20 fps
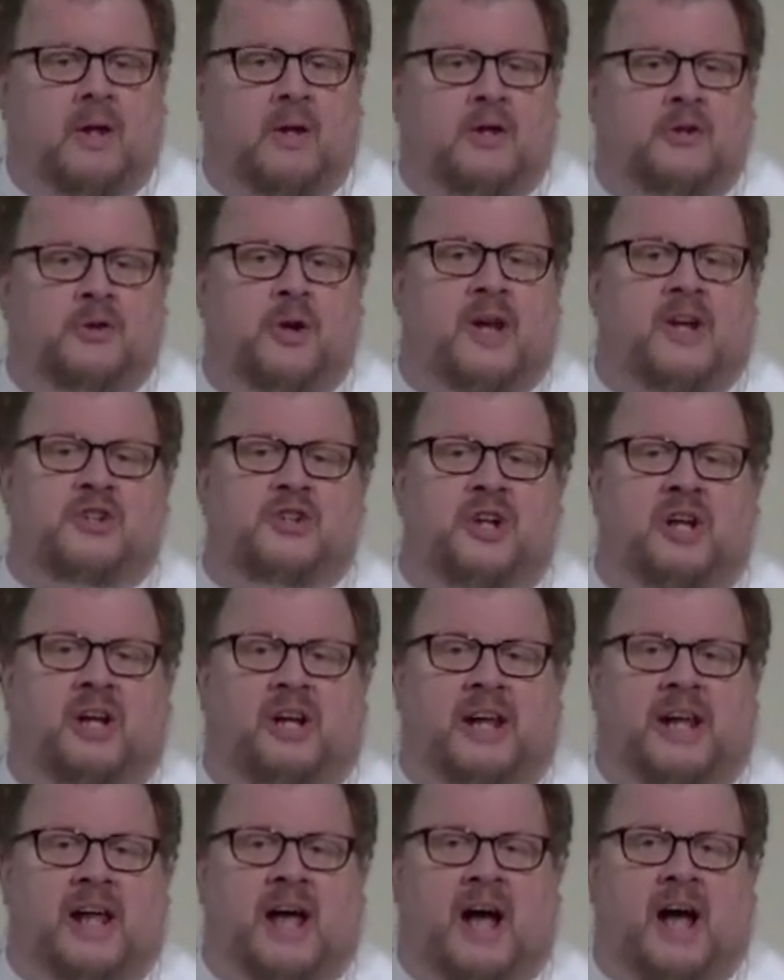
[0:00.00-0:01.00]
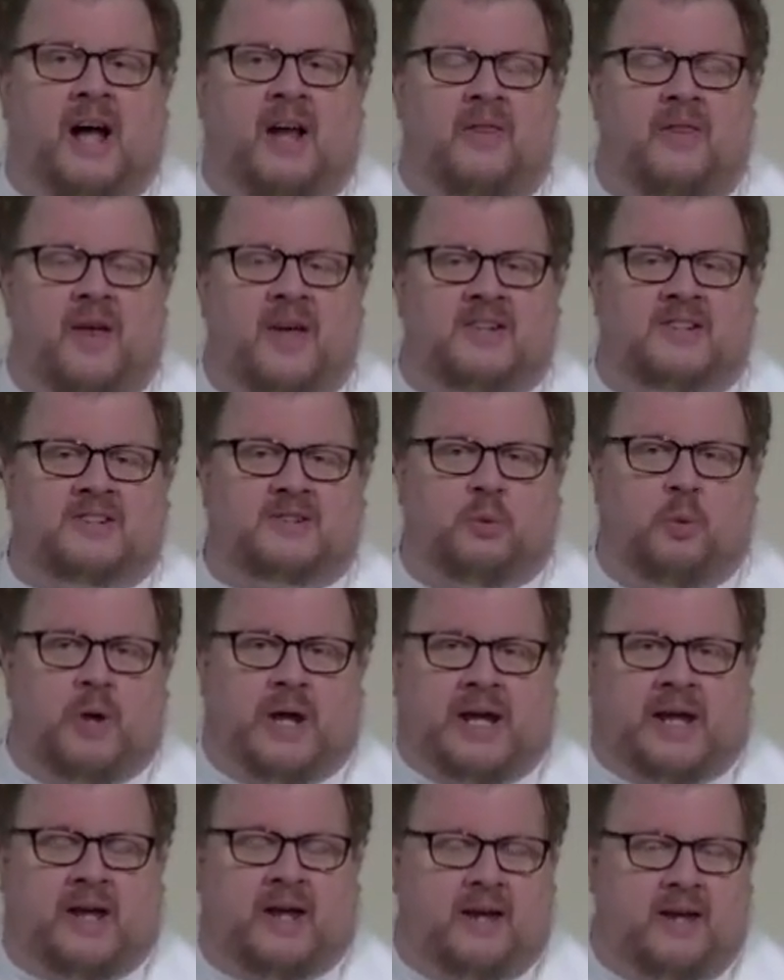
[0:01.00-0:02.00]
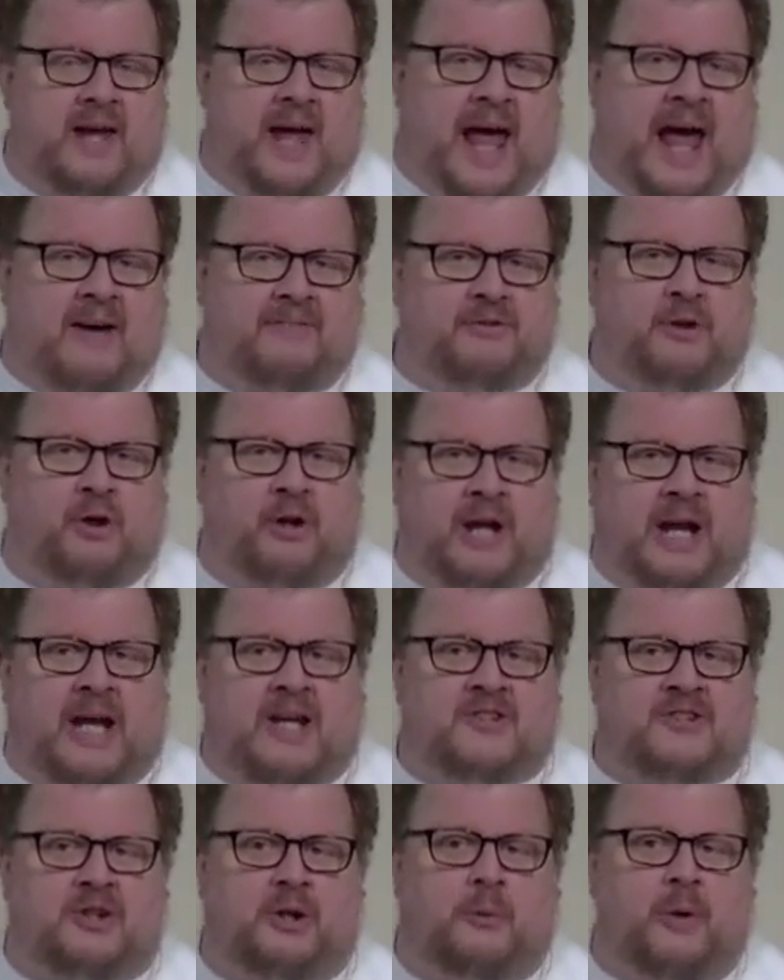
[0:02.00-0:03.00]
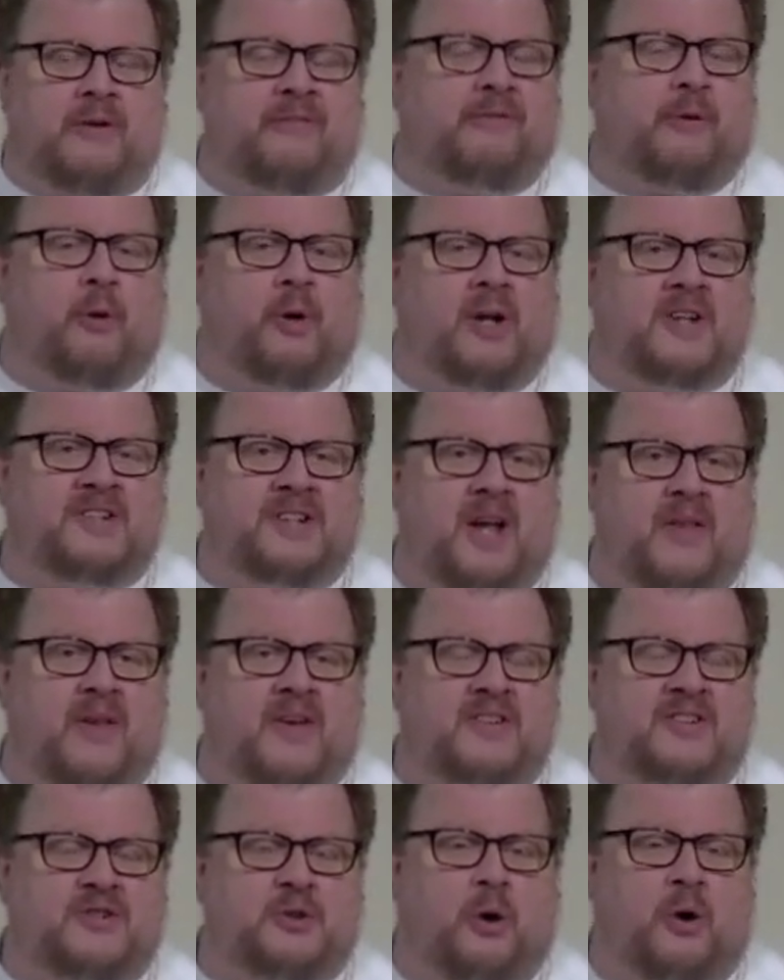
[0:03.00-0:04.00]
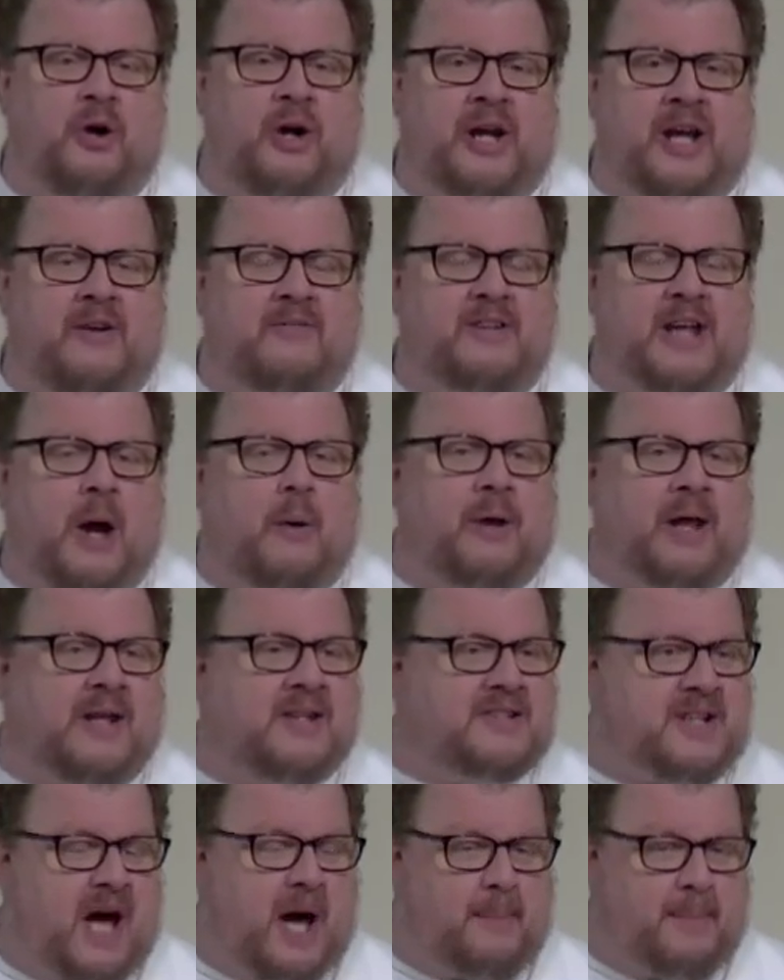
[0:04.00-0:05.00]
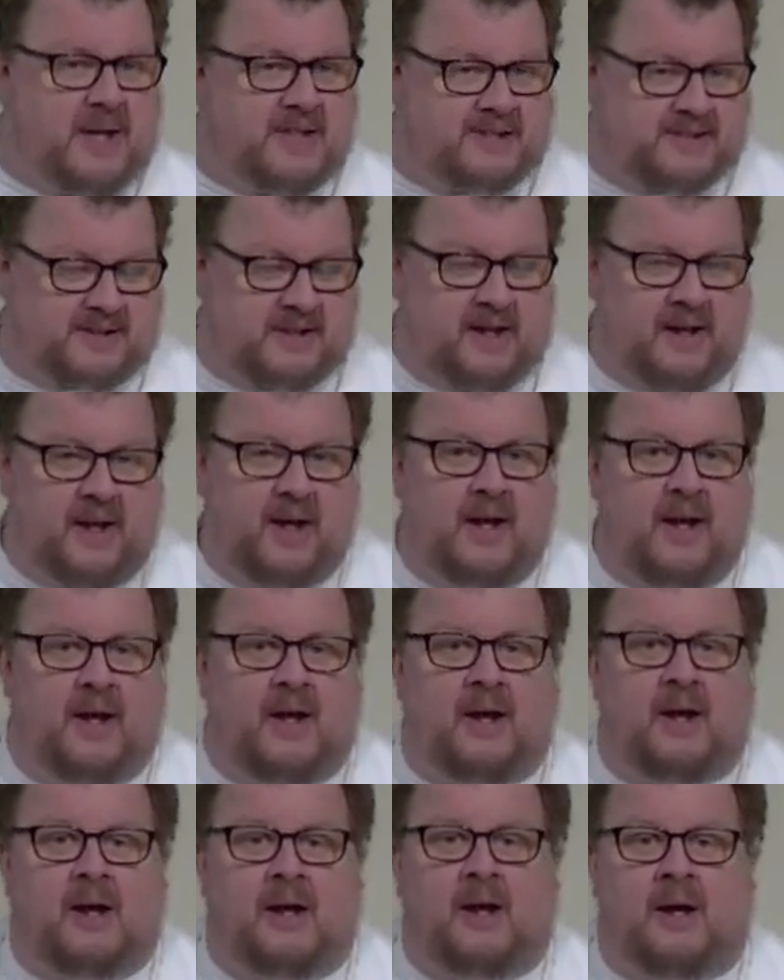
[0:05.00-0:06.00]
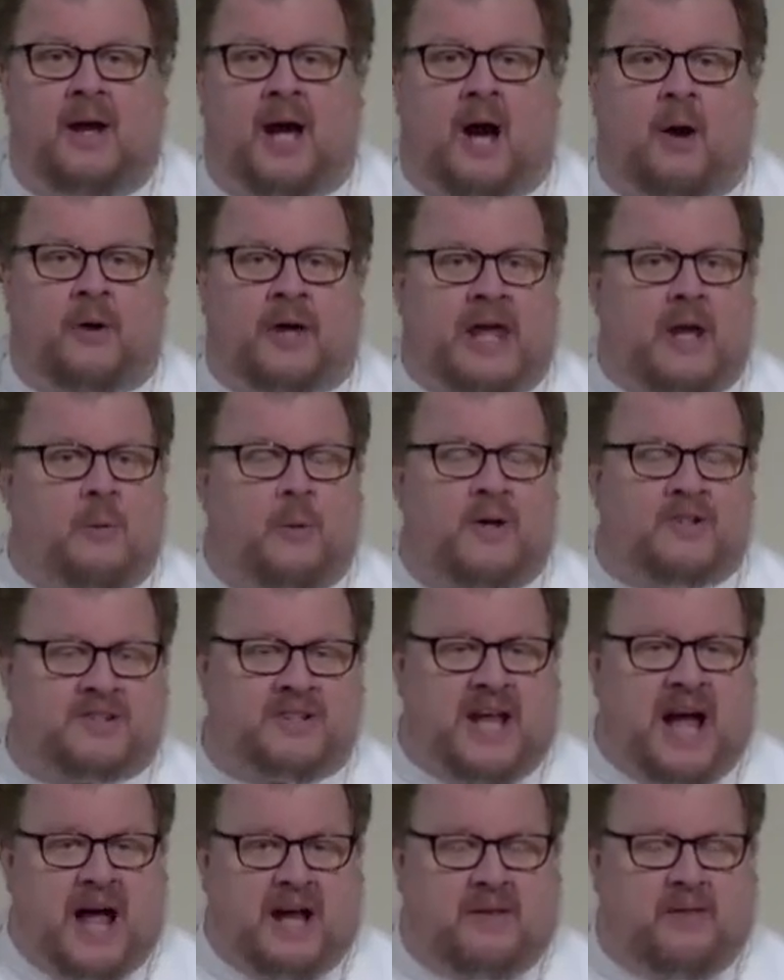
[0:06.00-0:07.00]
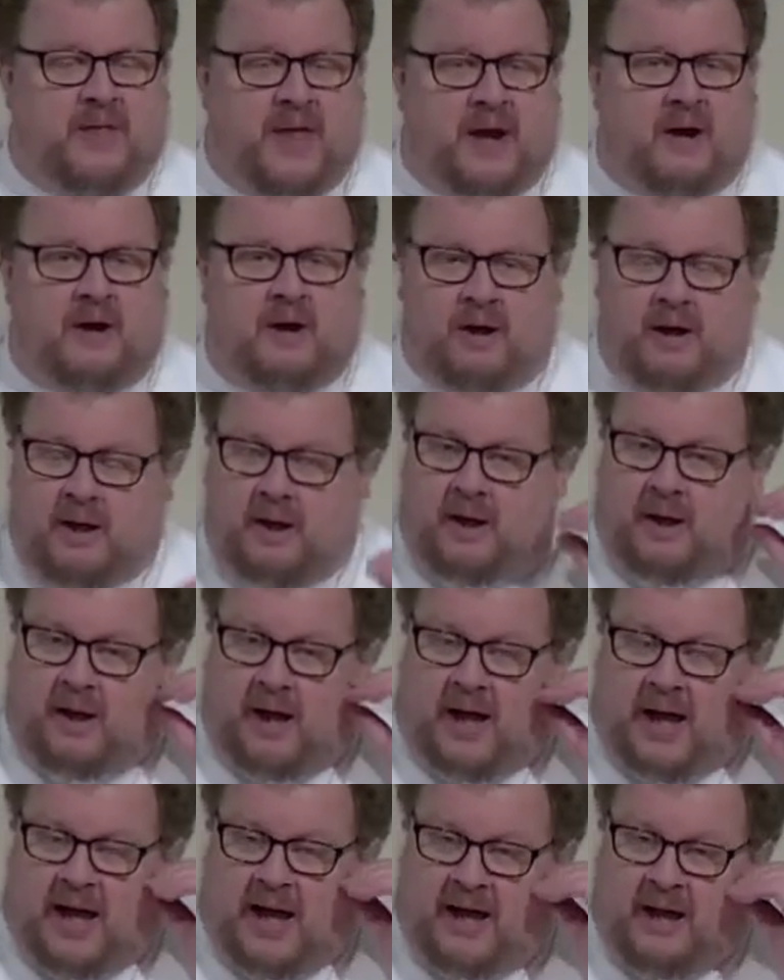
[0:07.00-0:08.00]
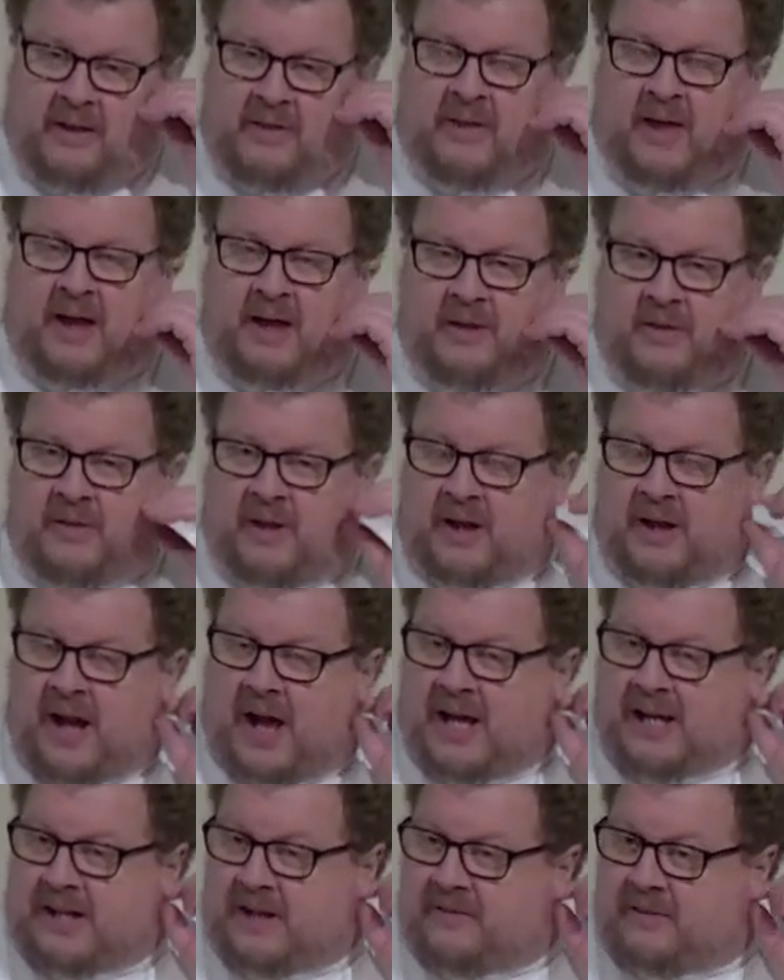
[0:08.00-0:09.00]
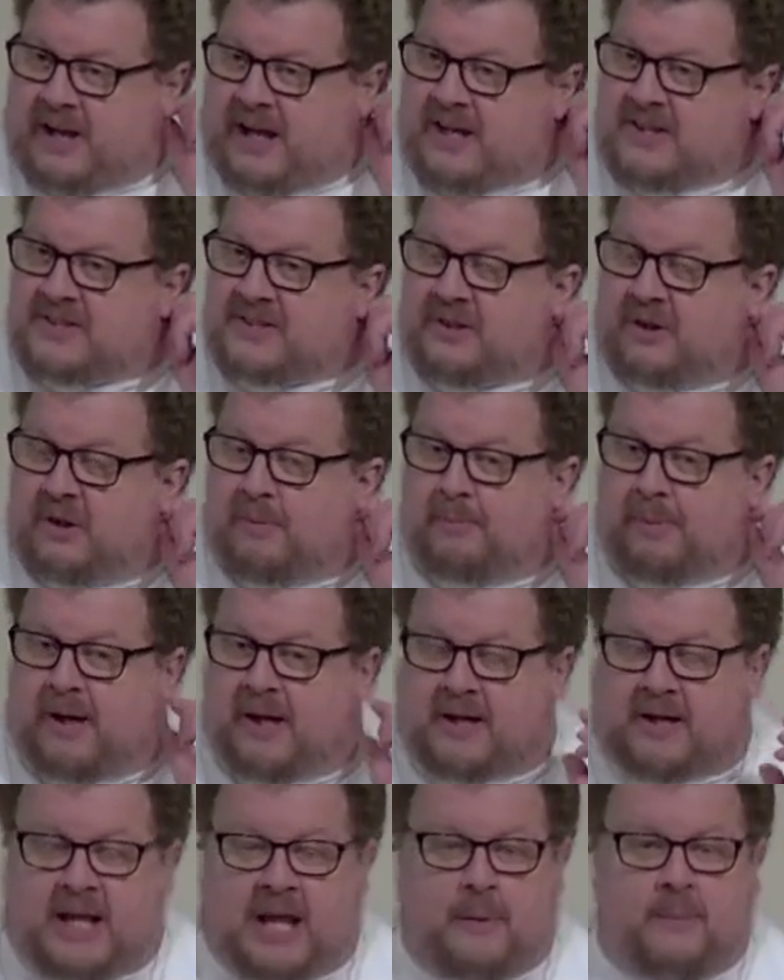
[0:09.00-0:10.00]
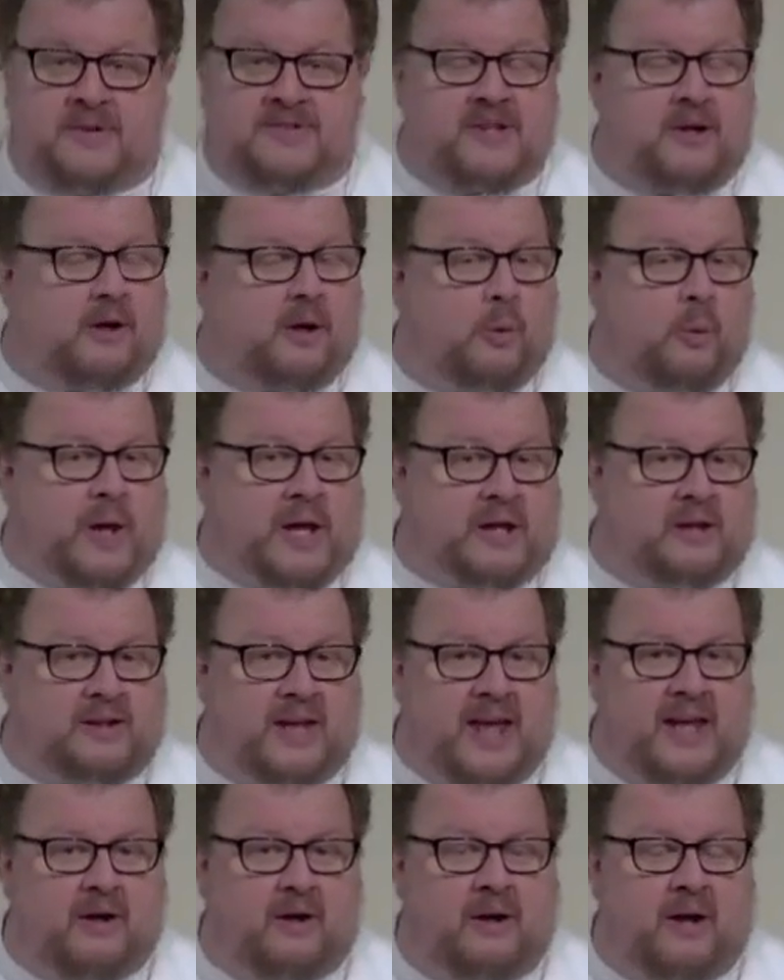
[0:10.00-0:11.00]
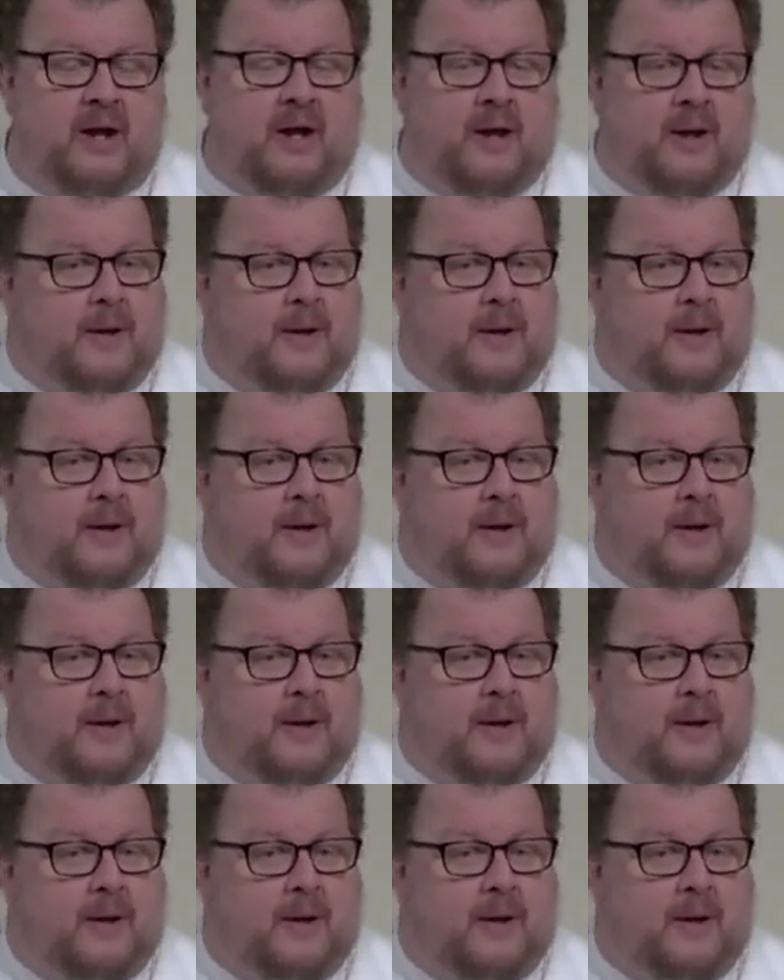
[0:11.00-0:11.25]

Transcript: Traditionally, on this week after Easter, we focus on the story of Doubting Thomas, how he was not there the night of Easter, but he was there a week later.